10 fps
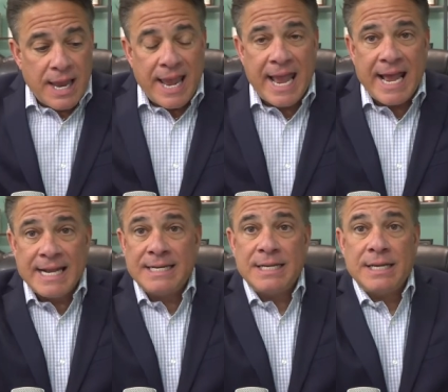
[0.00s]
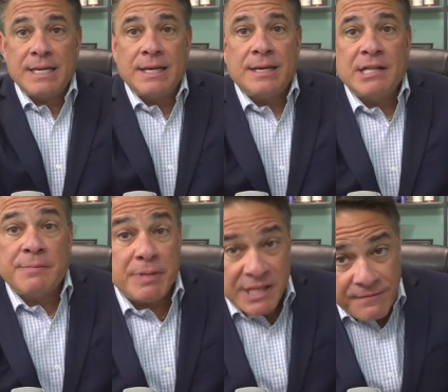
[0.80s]
And
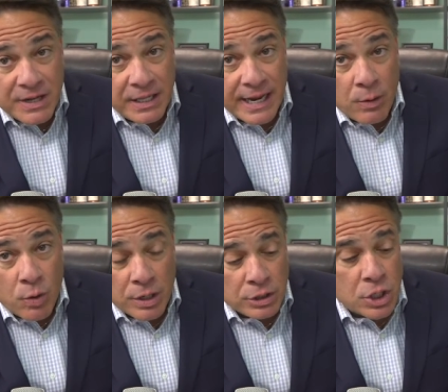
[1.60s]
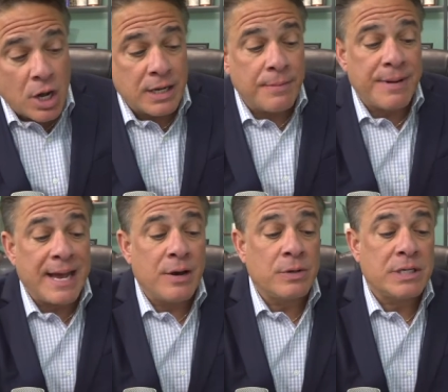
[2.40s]
specifically, I want to talk
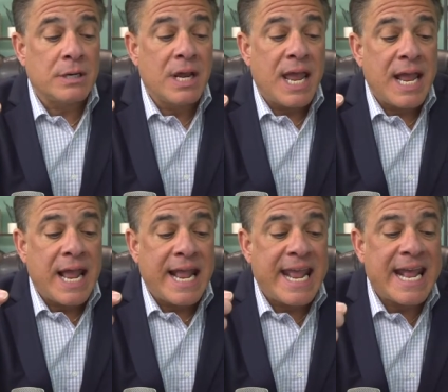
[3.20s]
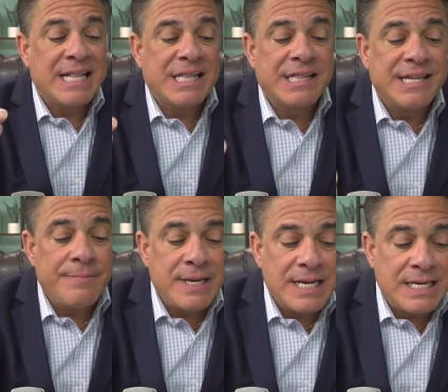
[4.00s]
about, can C
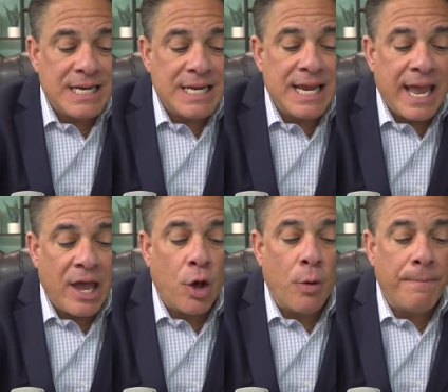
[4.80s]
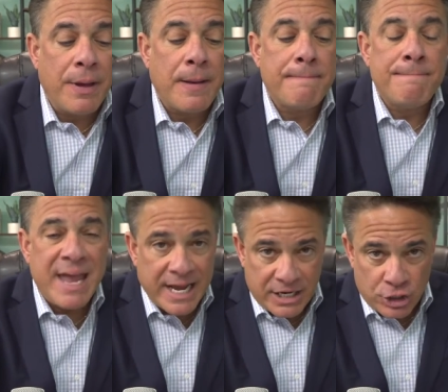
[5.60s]
B D help
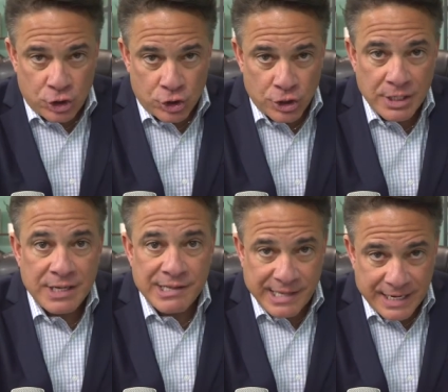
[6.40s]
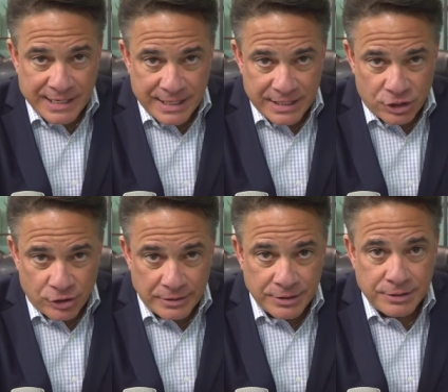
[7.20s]
manage skin
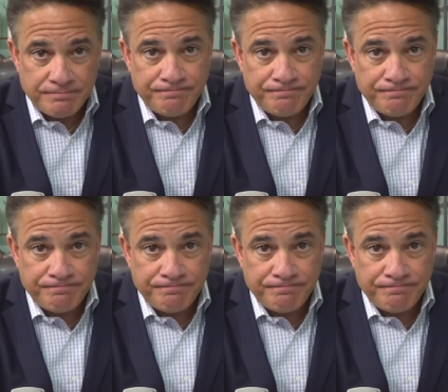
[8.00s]
conditions?